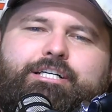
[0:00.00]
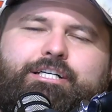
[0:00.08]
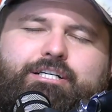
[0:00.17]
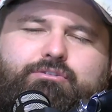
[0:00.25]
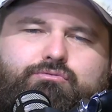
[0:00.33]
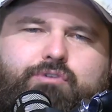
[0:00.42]

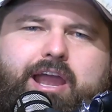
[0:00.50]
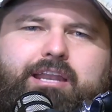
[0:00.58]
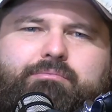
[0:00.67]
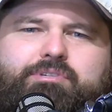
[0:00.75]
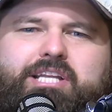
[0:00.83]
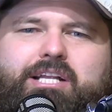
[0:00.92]

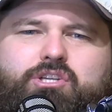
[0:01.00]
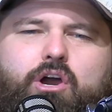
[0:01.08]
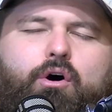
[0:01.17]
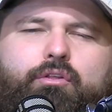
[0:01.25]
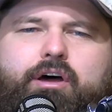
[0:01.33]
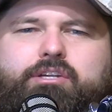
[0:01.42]
Random Stats Guy,
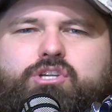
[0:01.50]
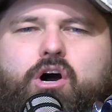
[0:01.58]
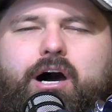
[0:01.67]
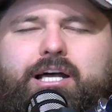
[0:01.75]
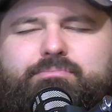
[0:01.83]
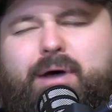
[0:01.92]
all those
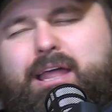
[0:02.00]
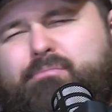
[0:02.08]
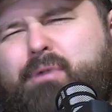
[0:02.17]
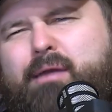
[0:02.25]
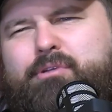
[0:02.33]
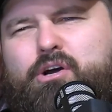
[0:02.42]
guys. Maybe
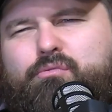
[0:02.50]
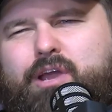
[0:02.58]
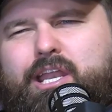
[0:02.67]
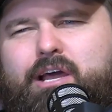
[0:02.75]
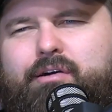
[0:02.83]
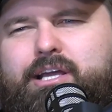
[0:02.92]
not
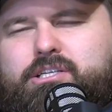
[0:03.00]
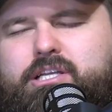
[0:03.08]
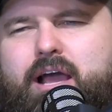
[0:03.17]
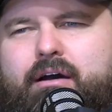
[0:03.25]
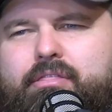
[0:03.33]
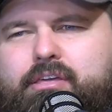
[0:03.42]
Rando, actually,
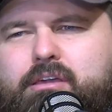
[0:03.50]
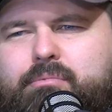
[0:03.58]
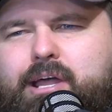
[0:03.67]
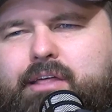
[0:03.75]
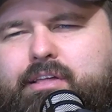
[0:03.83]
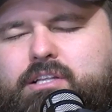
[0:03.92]
now I think
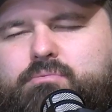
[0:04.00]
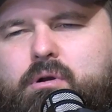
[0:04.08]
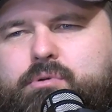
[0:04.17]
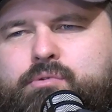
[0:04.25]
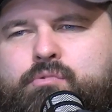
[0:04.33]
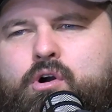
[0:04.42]
about it. That's
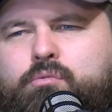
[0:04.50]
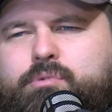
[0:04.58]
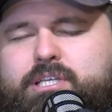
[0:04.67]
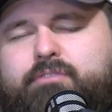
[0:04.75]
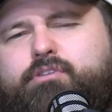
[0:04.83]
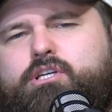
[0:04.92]
probably wrong.
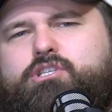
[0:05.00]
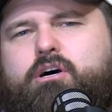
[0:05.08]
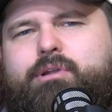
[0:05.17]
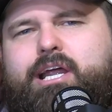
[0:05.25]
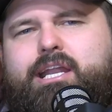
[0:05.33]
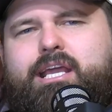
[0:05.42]
But definitely
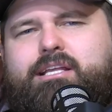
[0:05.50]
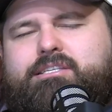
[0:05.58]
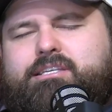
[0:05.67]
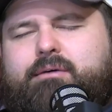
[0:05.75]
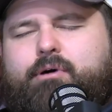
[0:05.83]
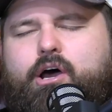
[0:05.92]
Tom and Eddie and
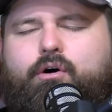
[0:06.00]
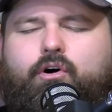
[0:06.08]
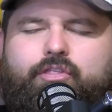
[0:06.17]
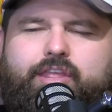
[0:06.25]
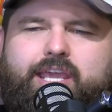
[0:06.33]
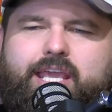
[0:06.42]
Sebo
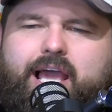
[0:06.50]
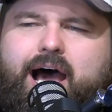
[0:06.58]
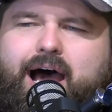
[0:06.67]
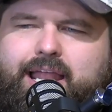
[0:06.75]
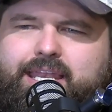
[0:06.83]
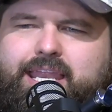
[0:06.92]
on the
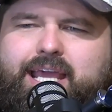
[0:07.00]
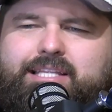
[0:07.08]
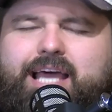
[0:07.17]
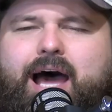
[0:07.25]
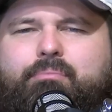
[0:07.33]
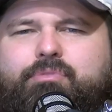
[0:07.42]

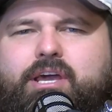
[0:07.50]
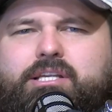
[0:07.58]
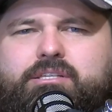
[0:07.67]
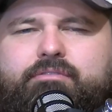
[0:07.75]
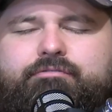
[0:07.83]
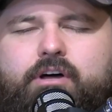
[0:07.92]
Neds app there.
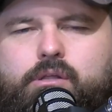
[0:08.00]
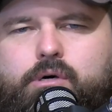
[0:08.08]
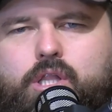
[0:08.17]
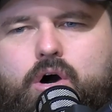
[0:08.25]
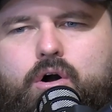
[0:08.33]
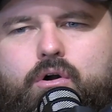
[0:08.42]
So follow
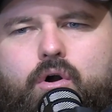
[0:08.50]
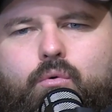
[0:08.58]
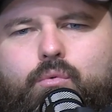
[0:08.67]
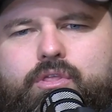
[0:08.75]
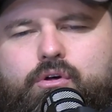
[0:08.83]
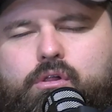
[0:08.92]
along
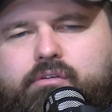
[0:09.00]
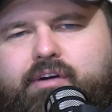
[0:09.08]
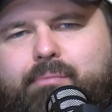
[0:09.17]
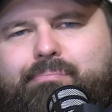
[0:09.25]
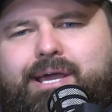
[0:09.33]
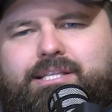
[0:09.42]
with all of
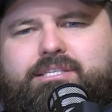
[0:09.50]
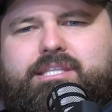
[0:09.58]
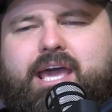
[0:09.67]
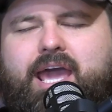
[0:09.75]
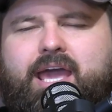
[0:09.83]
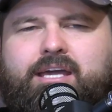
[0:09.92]
our bets
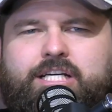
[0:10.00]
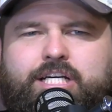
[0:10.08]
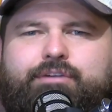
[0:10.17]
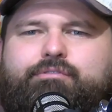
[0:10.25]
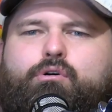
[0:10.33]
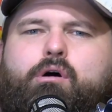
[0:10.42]
there.
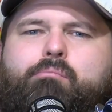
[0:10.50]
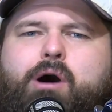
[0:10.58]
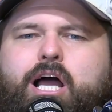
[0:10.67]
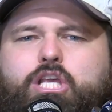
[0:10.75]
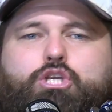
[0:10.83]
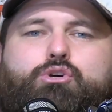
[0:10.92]
If you're on
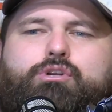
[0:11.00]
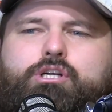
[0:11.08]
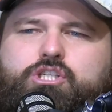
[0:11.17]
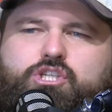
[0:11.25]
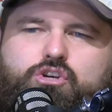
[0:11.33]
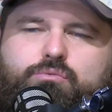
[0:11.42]
my
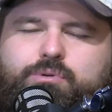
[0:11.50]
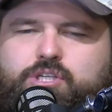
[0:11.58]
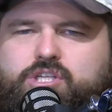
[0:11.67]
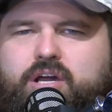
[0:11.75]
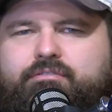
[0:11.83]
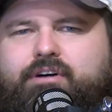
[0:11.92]
unit scoopers
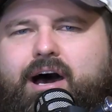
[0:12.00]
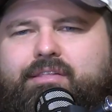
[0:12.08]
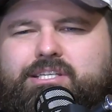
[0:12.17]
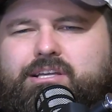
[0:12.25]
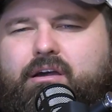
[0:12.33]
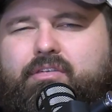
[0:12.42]
so far
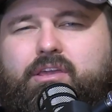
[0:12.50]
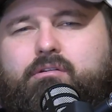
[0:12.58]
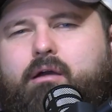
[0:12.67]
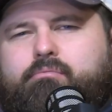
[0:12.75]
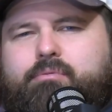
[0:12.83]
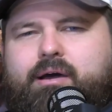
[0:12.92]
this year, I think you're
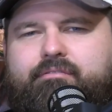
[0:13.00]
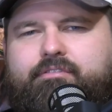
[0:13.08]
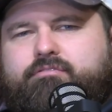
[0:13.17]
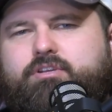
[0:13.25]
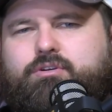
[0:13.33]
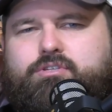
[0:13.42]
up about
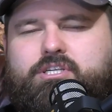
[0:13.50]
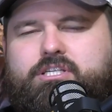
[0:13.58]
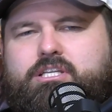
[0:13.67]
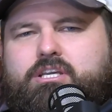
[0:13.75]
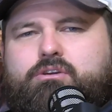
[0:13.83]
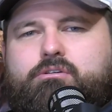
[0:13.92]
50 or
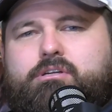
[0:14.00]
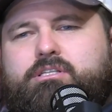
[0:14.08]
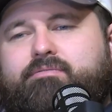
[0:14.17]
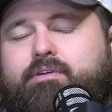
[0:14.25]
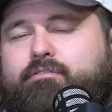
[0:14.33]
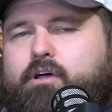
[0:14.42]
60
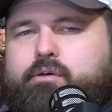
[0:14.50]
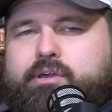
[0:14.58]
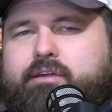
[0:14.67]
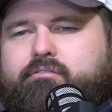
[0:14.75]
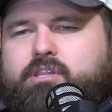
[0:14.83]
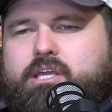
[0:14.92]
units. If you're
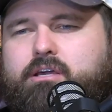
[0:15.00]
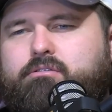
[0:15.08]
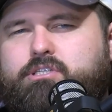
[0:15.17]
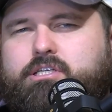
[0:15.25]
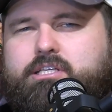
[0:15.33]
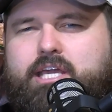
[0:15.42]
following everything
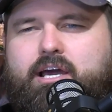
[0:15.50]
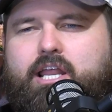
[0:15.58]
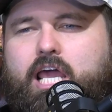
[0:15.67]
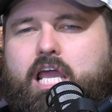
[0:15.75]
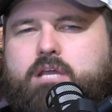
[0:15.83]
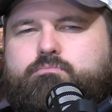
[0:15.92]
else, you're down
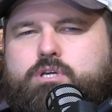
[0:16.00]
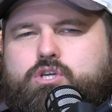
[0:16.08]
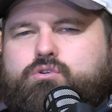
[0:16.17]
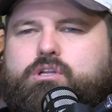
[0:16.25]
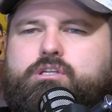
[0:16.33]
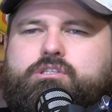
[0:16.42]
a heap of
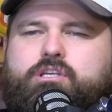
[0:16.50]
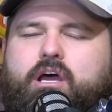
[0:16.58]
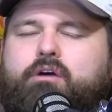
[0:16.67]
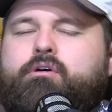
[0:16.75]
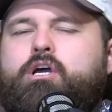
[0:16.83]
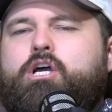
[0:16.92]
units.
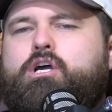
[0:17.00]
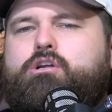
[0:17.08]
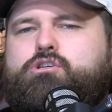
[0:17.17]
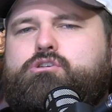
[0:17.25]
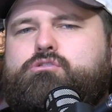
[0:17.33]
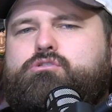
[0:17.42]
So
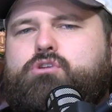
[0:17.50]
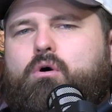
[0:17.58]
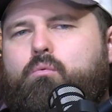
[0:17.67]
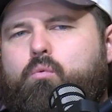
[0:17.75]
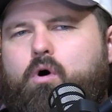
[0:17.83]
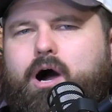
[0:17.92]
choose
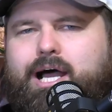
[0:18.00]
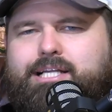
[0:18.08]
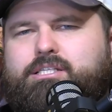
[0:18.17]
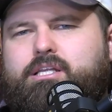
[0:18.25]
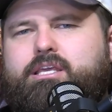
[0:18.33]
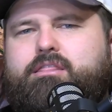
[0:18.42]

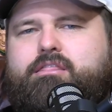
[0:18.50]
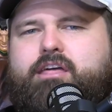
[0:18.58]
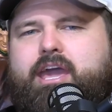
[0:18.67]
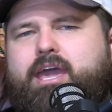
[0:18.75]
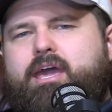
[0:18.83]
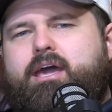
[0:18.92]
wisely
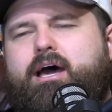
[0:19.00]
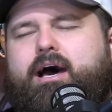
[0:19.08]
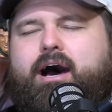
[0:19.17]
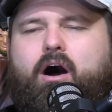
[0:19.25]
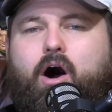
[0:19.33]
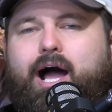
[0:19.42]
there.
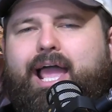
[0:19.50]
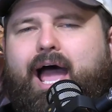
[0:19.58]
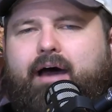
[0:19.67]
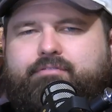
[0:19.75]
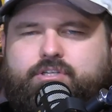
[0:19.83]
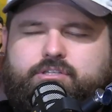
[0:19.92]
I
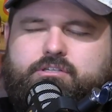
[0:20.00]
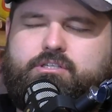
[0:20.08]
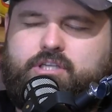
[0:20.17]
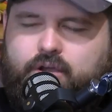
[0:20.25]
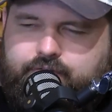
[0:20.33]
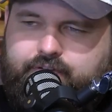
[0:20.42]
haven't
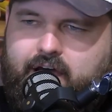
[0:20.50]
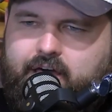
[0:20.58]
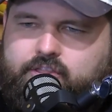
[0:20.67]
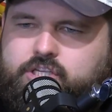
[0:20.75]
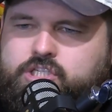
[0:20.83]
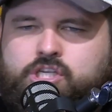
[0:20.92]
so far
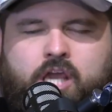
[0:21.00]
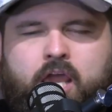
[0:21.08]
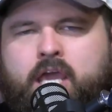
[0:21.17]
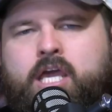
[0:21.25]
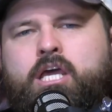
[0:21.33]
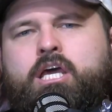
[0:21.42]
this
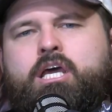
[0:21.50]
year.